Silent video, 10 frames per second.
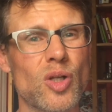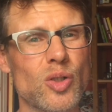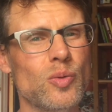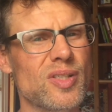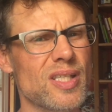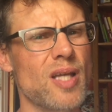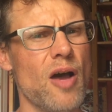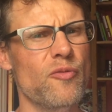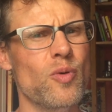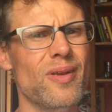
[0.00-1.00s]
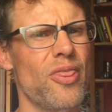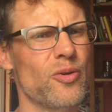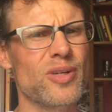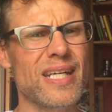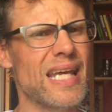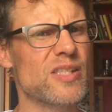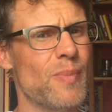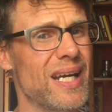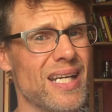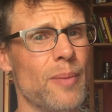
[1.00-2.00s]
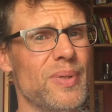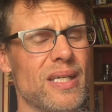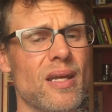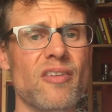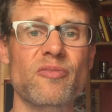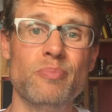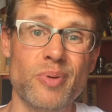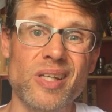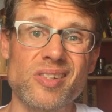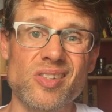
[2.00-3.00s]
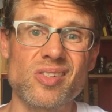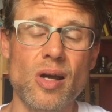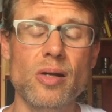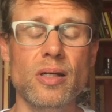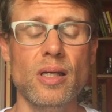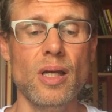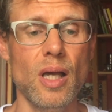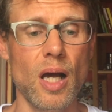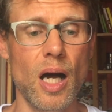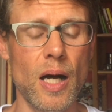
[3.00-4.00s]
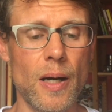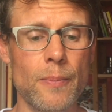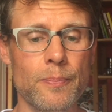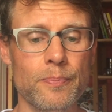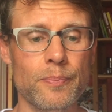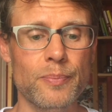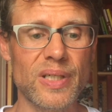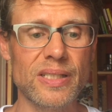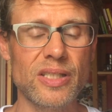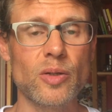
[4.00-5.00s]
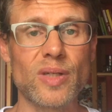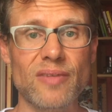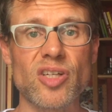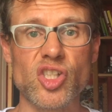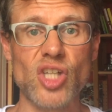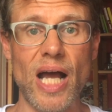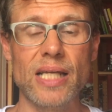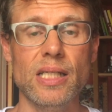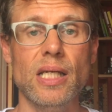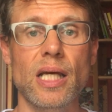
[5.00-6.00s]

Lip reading: gluten's a tough one. 30 days might not be enough, but it's a start. But give it a shot.